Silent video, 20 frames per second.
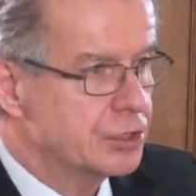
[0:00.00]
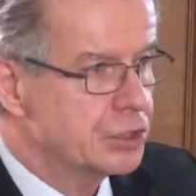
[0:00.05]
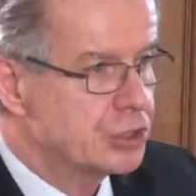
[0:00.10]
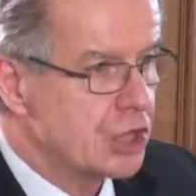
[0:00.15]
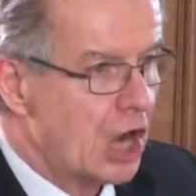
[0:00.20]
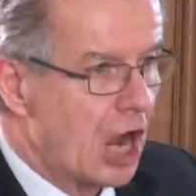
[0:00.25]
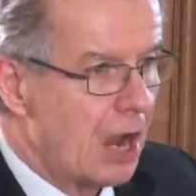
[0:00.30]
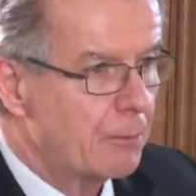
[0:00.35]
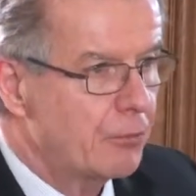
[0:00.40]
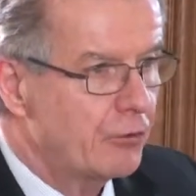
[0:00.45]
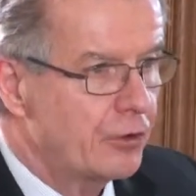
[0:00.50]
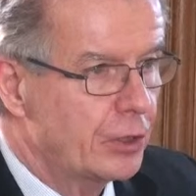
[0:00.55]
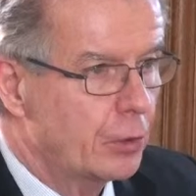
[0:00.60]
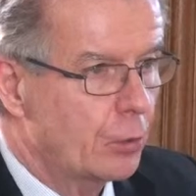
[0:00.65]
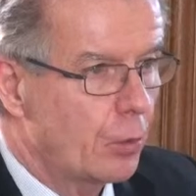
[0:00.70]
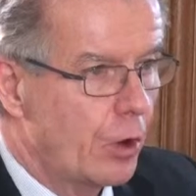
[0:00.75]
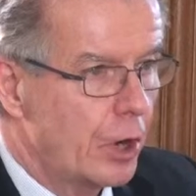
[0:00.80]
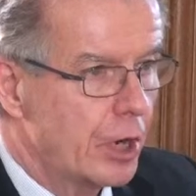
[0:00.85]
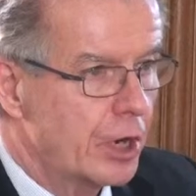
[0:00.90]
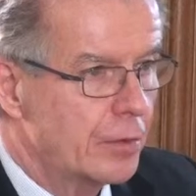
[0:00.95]
job
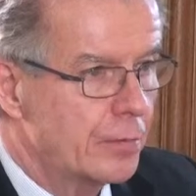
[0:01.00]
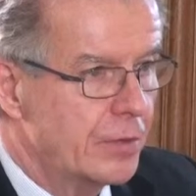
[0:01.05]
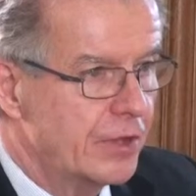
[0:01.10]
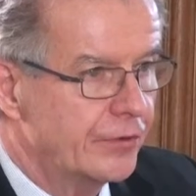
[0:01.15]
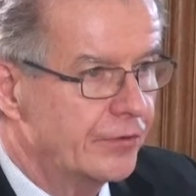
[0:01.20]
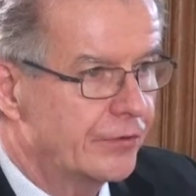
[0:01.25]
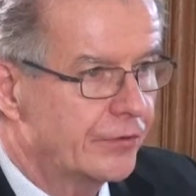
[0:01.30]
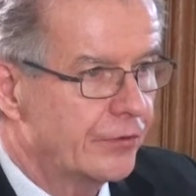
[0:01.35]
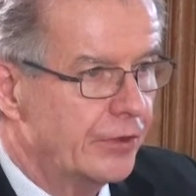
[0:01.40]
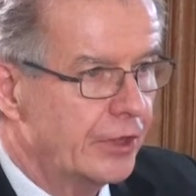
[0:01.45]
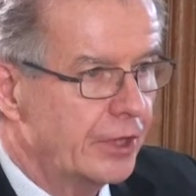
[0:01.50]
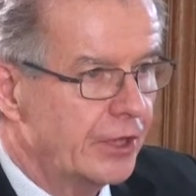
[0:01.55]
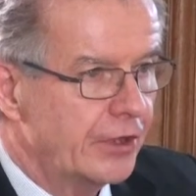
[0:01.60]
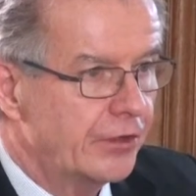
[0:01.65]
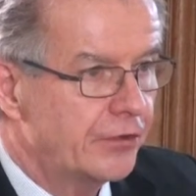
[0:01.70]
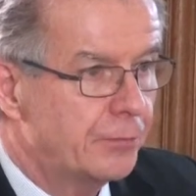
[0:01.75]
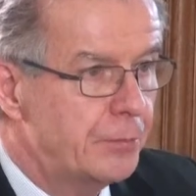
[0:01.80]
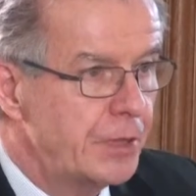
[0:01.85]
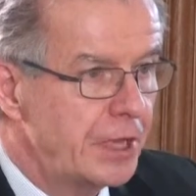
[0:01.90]
requirements is